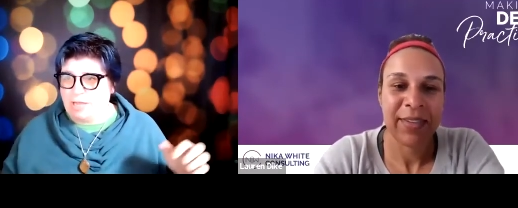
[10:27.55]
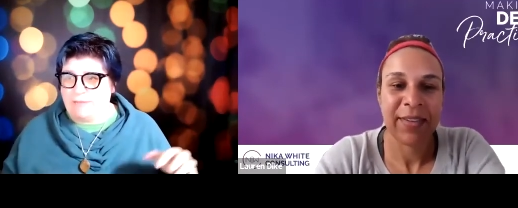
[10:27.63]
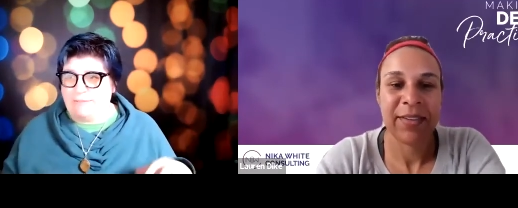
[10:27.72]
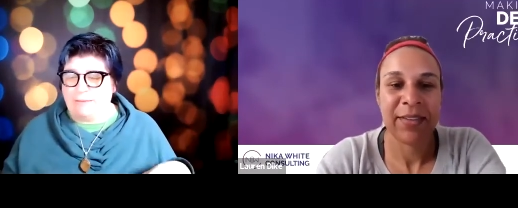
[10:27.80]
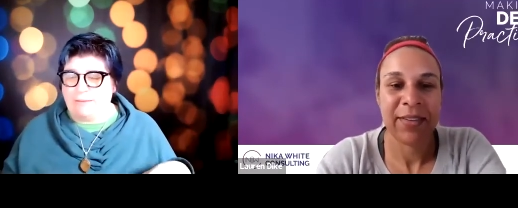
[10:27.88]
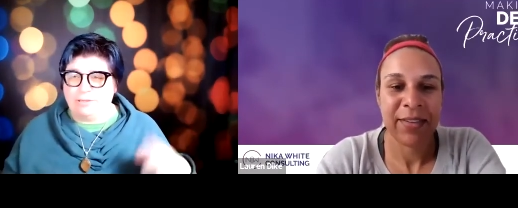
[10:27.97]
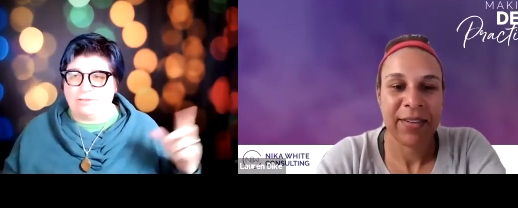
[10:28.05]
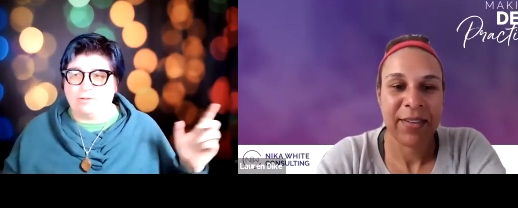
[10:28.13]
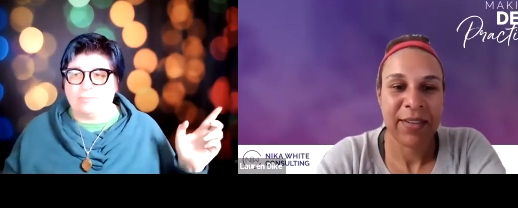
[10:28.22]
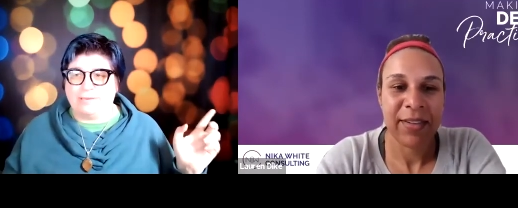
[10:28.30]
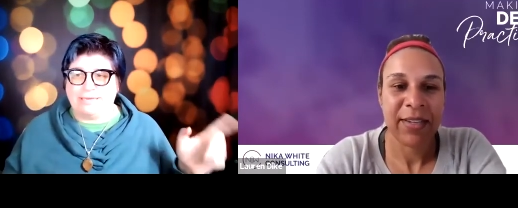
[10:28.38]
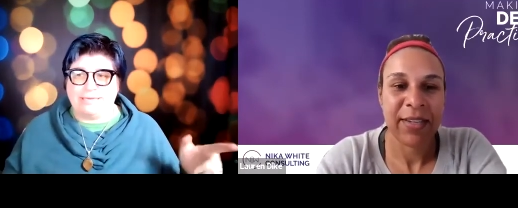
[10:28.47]
Speaker 1: and they will
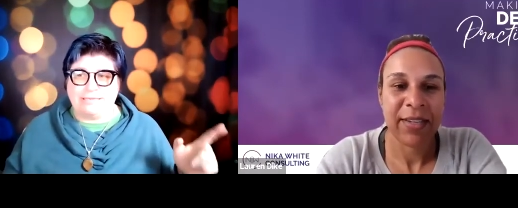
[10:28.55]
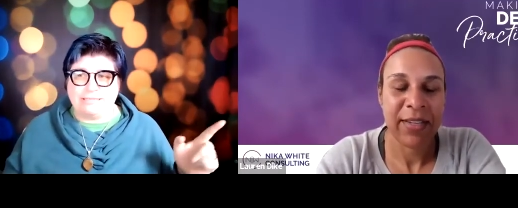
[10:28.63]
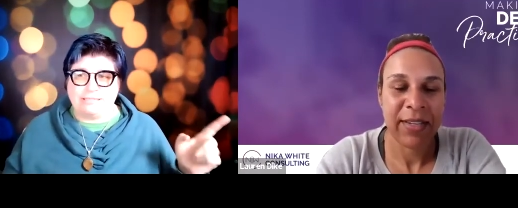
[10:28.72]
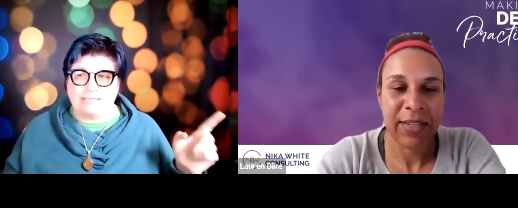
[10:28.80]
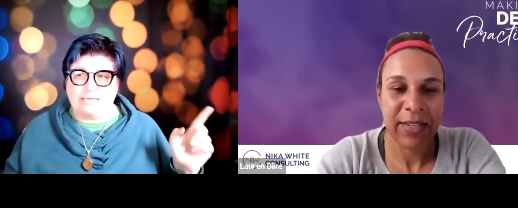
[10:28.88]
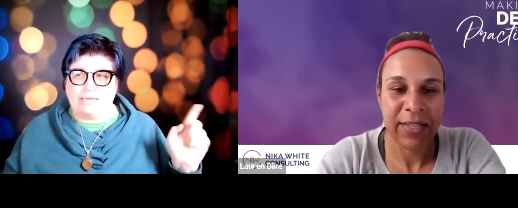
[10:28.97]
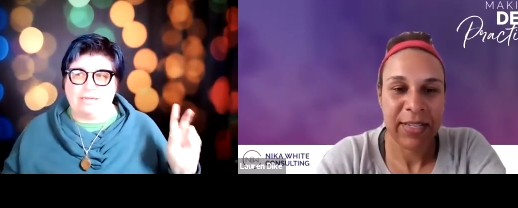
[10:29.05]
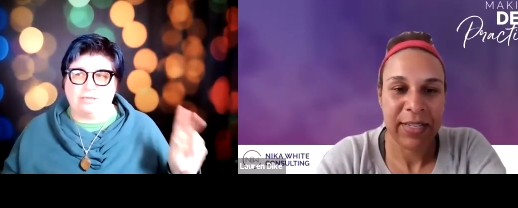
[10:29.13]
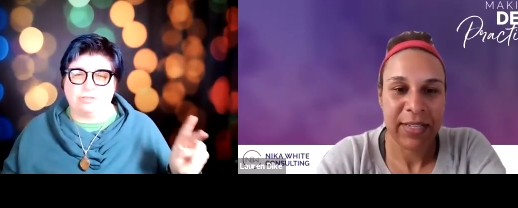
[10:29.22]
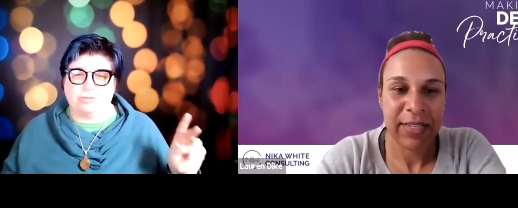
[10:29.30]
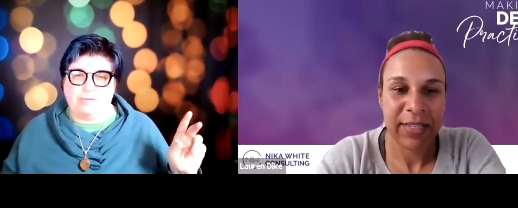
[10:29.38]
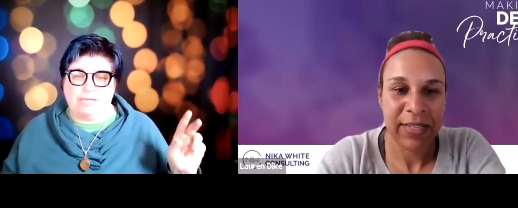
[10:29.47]
either be easy,
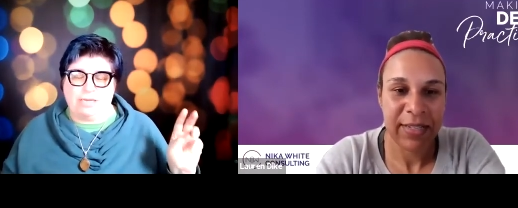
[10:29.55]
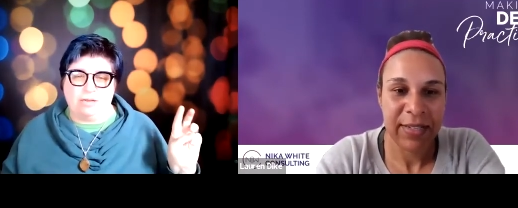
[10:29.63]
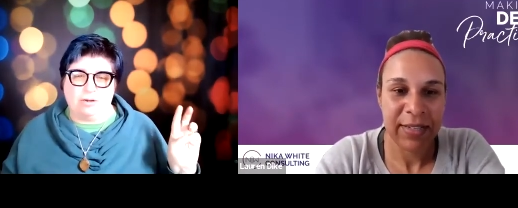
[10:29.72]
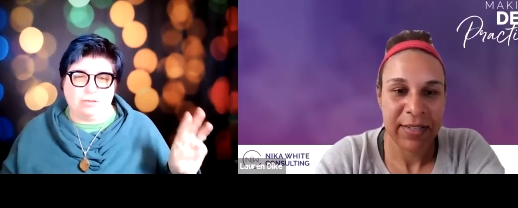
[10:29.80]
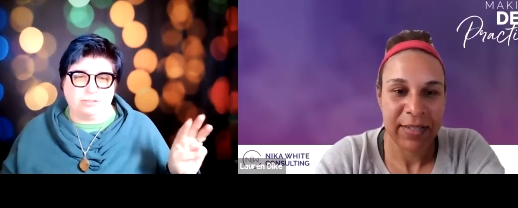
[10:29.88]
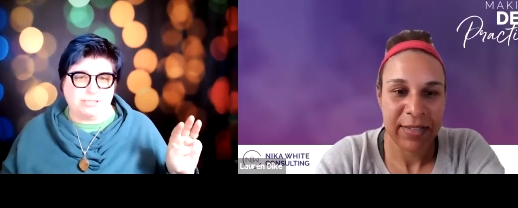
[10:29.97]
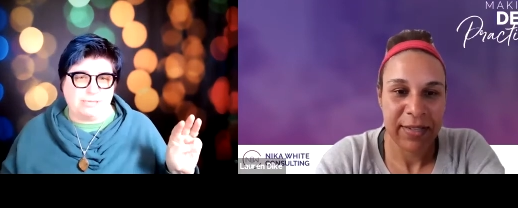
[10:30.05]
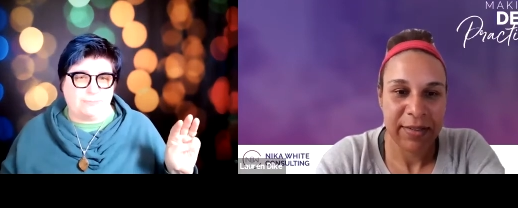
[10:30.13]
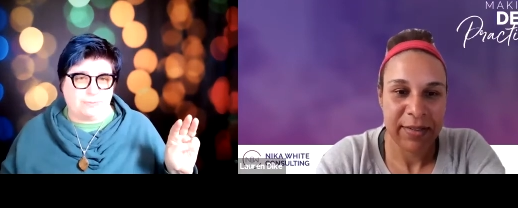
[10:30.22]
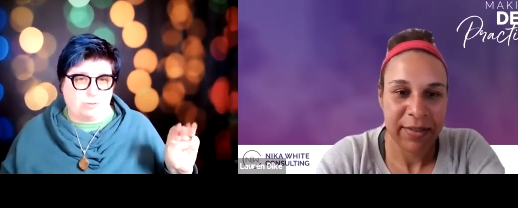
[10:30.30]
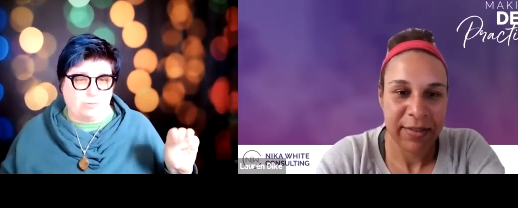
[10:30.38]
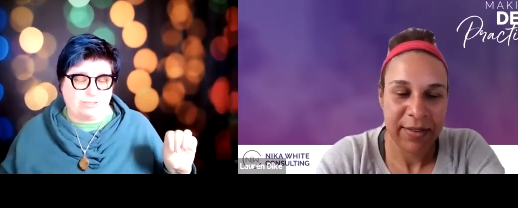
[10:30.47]
intermediate, or
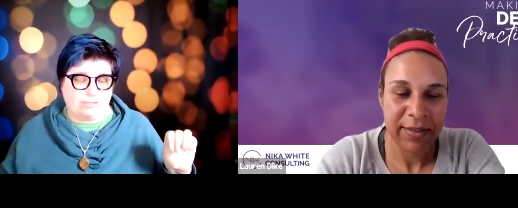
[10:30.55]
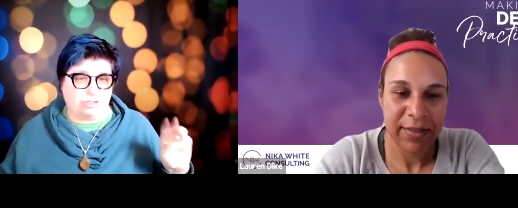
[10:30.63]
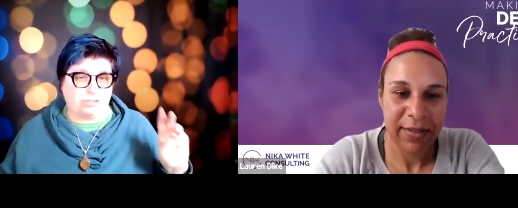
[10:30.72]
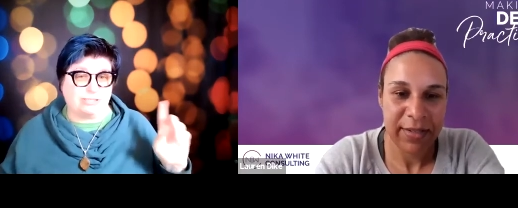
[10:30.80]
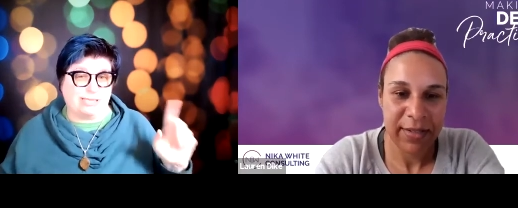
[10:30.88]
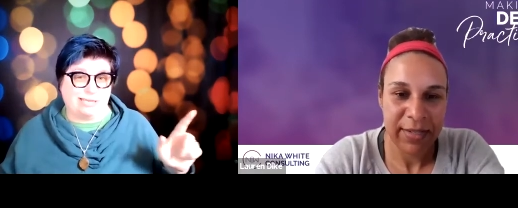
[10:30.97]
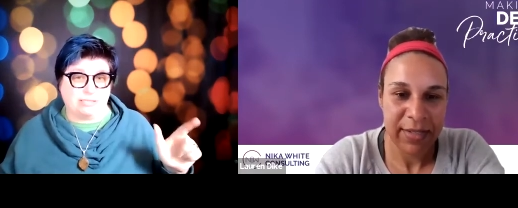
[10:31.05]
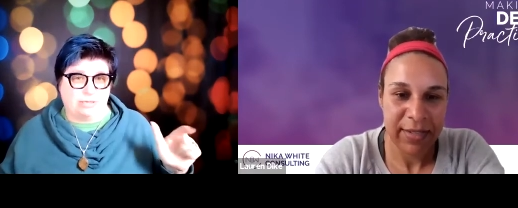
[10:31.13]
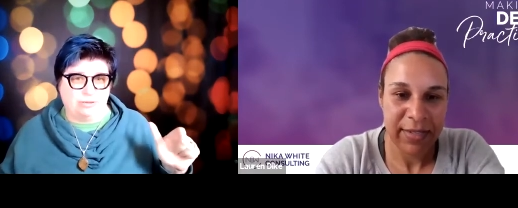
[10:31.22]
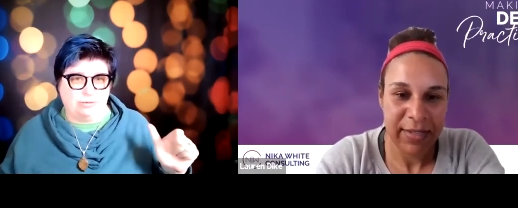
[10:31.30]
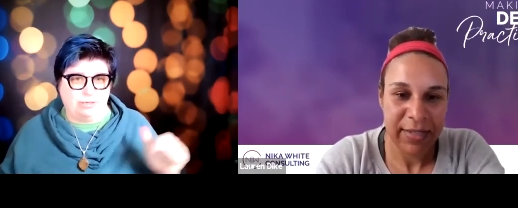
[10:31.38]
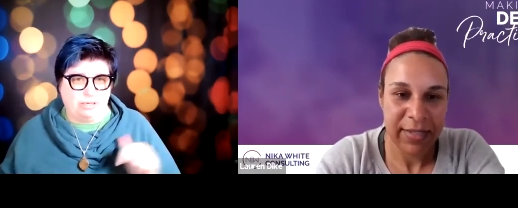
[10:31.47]
deep questions, and I'll
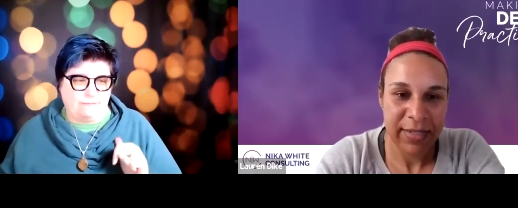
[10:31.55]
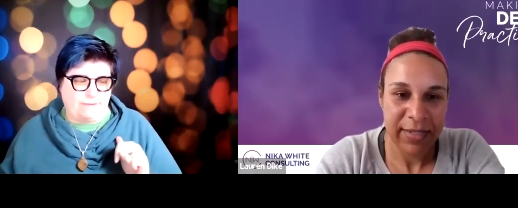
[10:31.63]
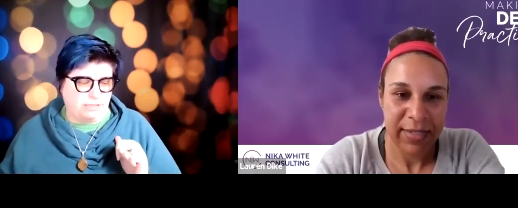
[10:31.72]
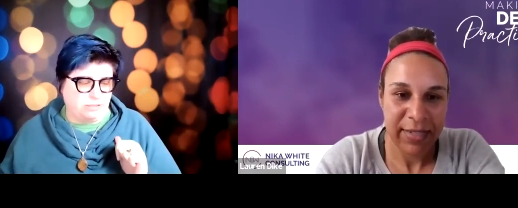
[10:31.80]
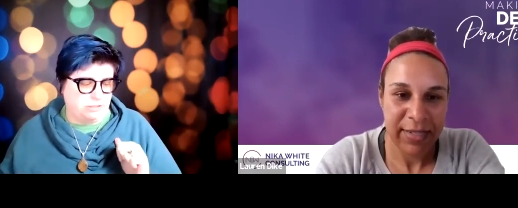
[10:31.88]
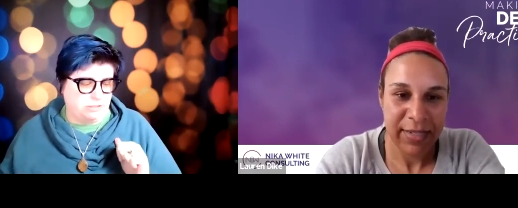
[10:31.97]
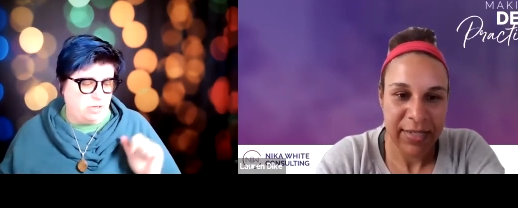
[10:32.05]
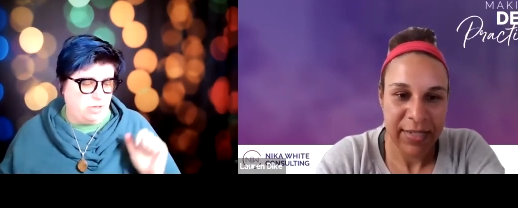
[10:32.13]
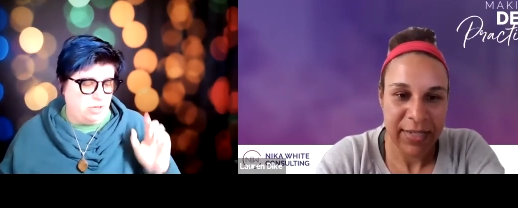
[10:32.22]
tell you in advance.